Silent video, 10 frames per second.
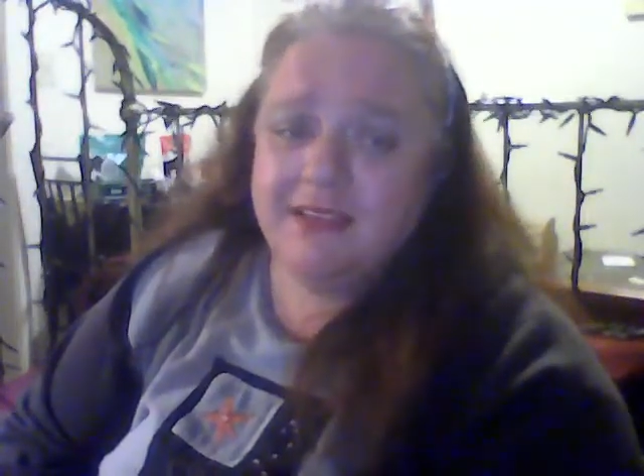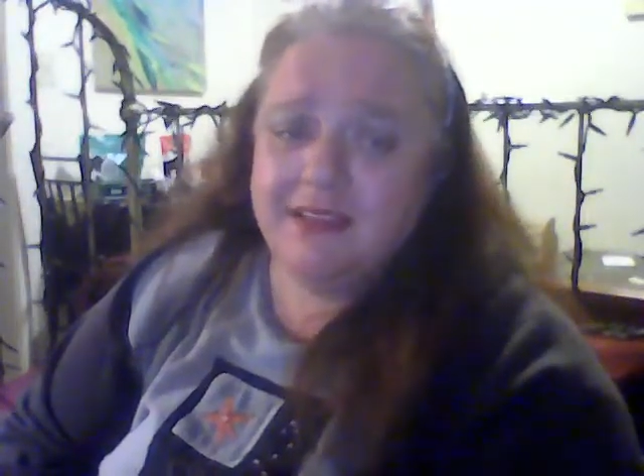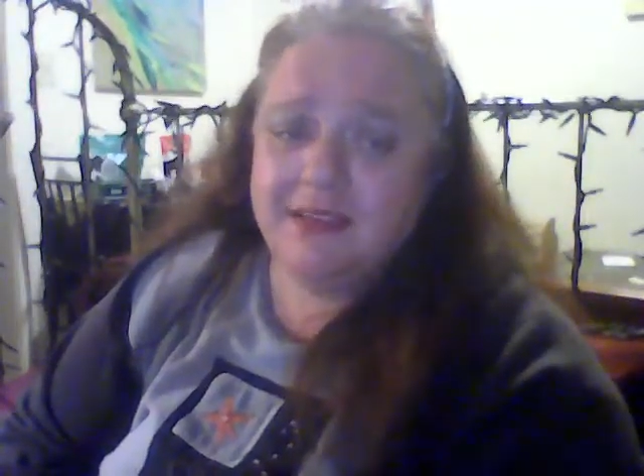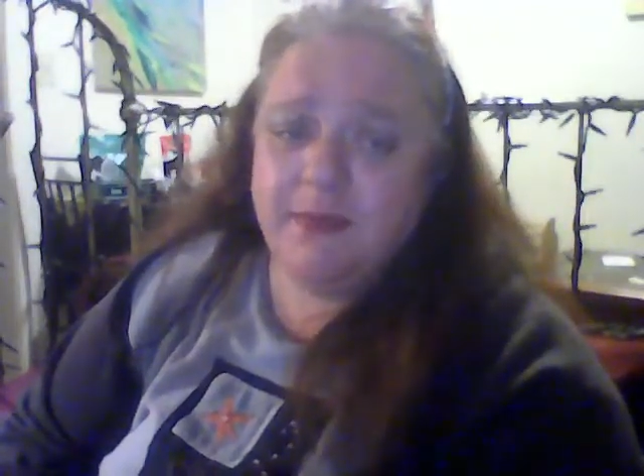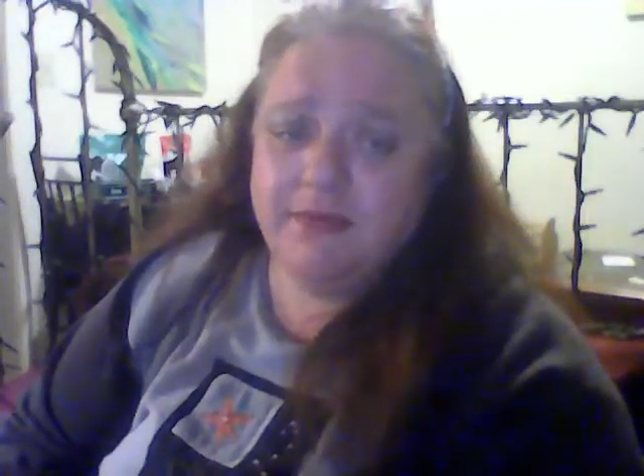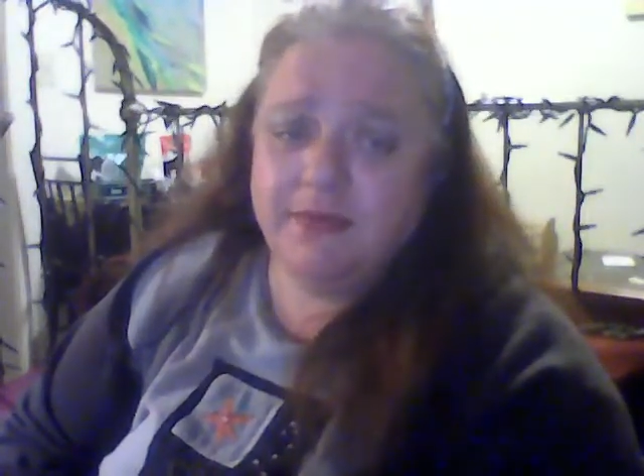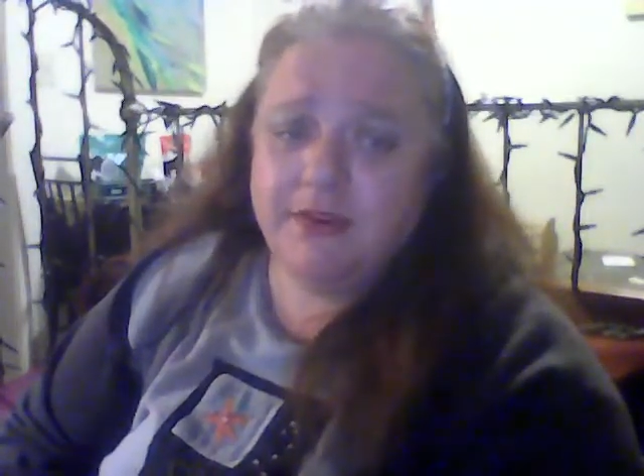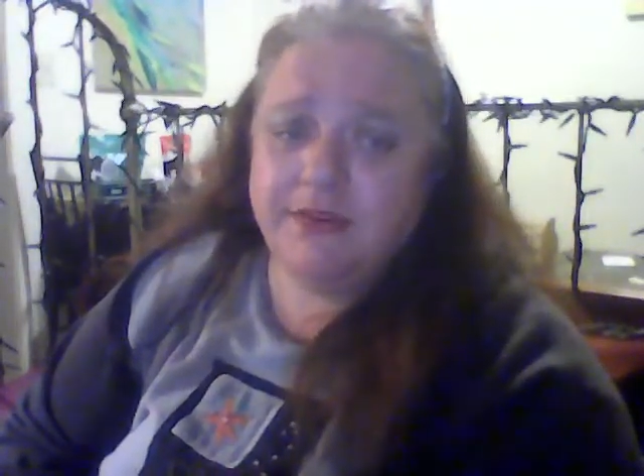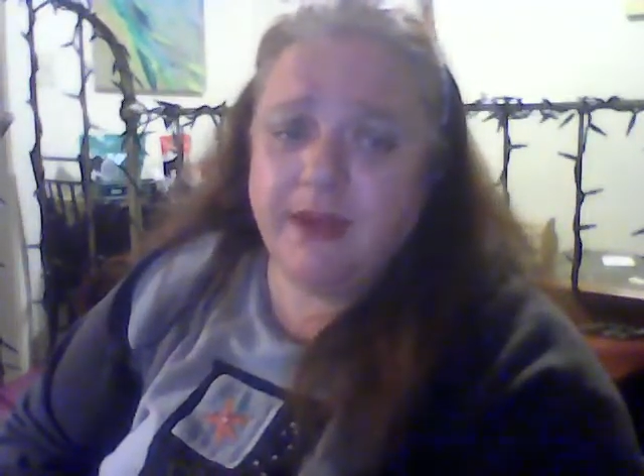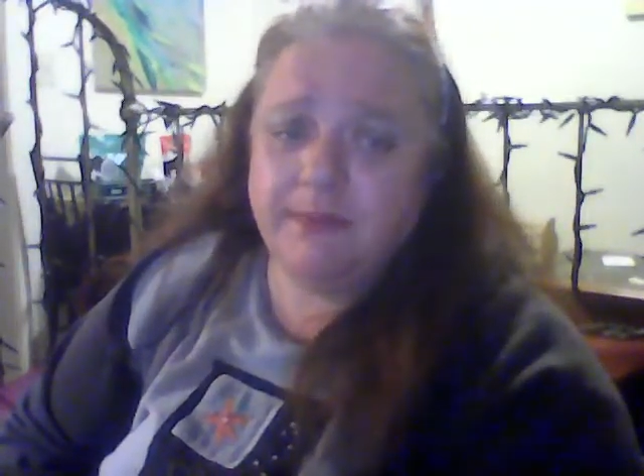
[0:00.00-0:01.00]
This is my
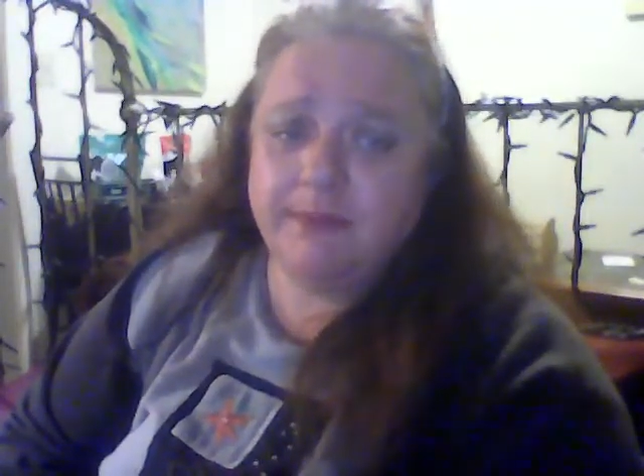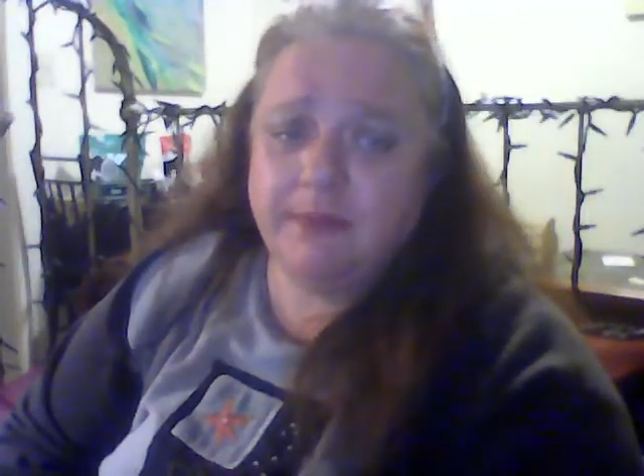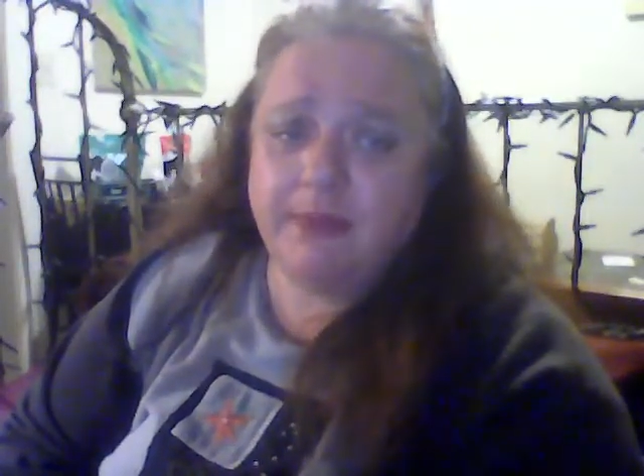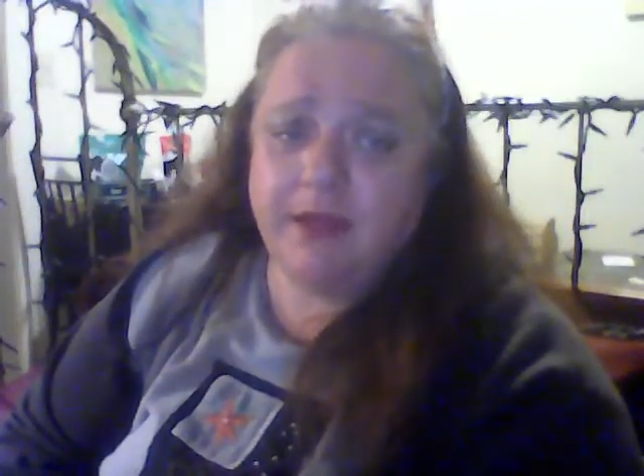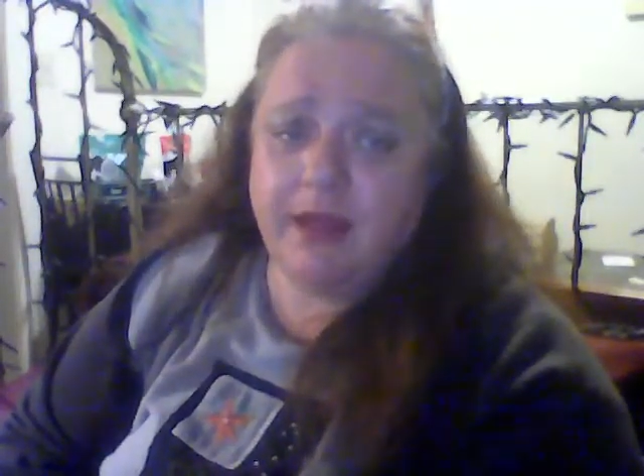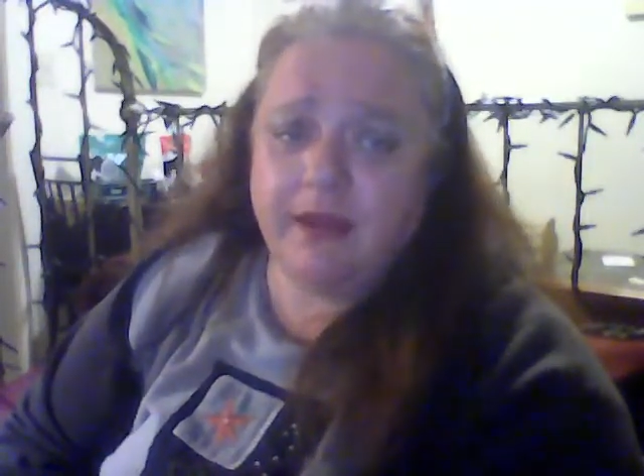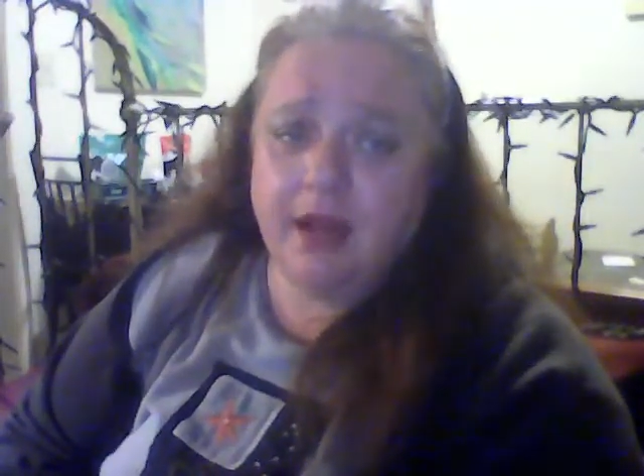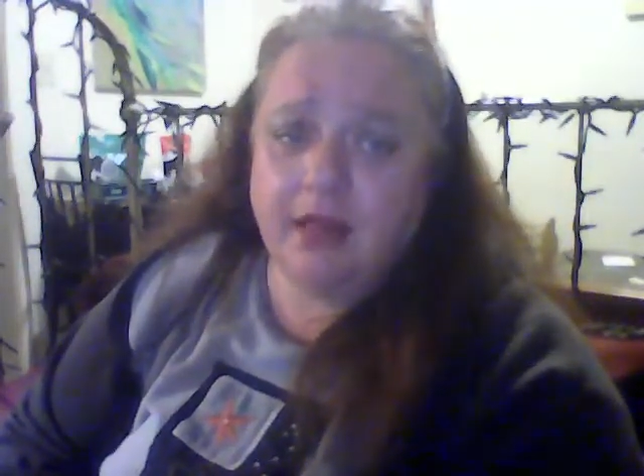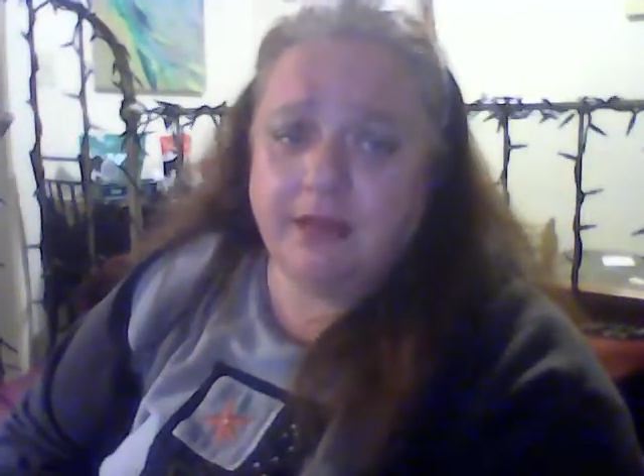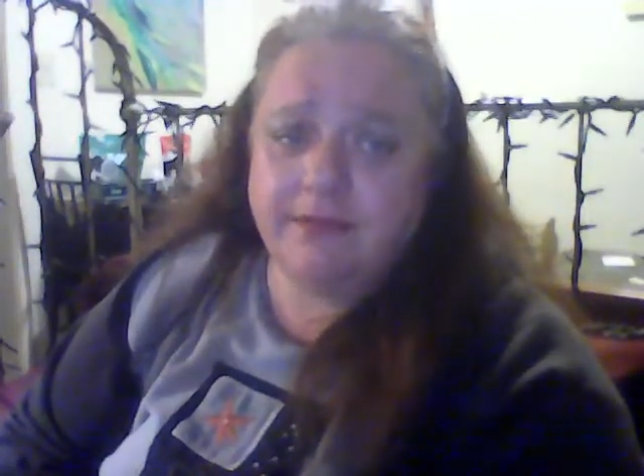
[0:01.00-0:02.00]
first time
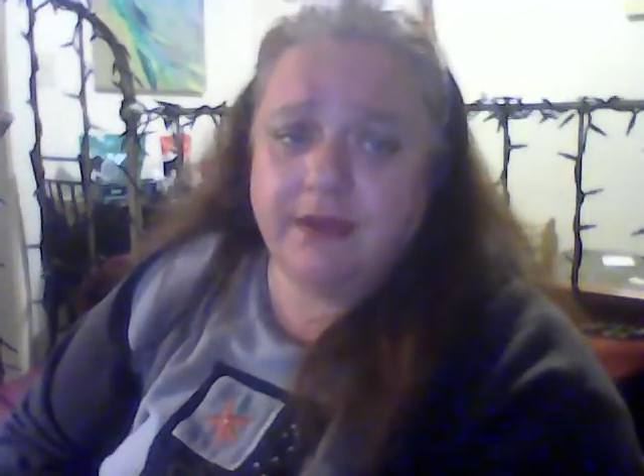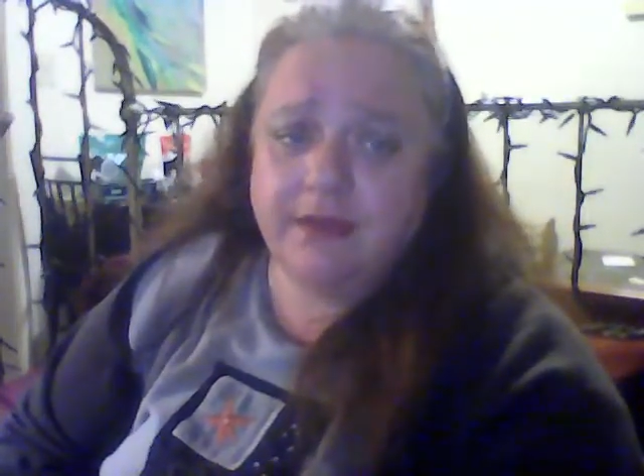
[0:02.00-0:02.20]
telling all of